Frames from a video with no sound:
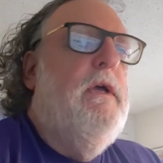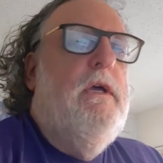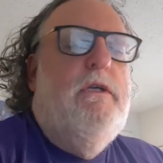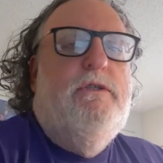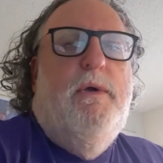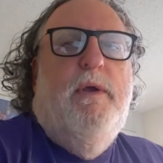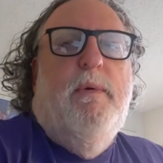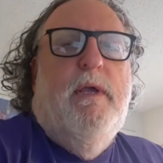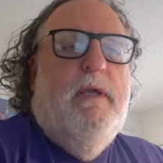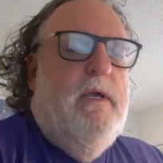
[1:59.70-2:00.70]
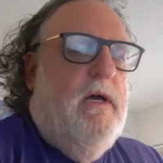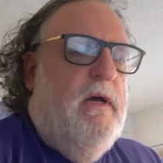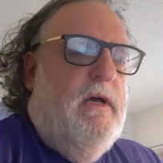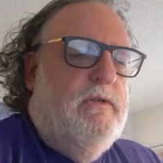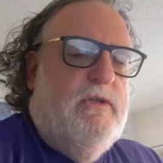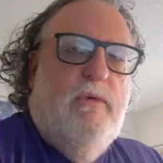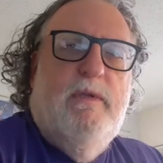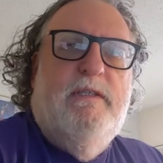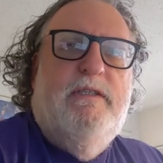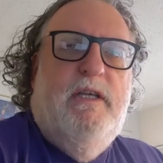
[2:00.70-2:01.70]
So anyway, I'll start with a
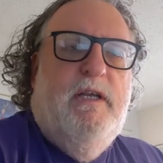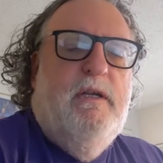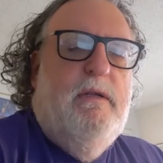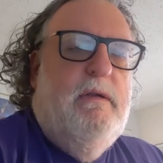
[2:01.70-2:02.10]
scene,